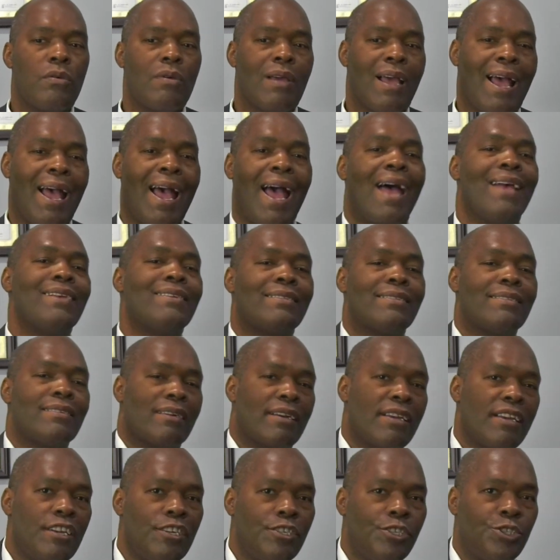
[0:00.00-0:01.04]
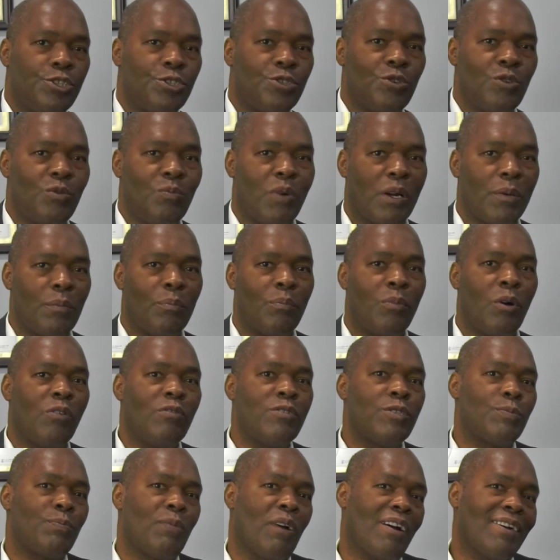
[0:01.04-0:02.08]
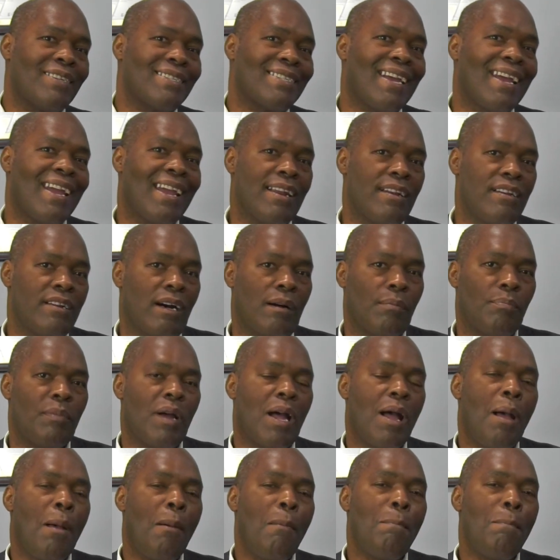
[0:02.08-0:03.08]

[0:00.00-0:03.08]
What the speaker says: has the issue, but both spouses end up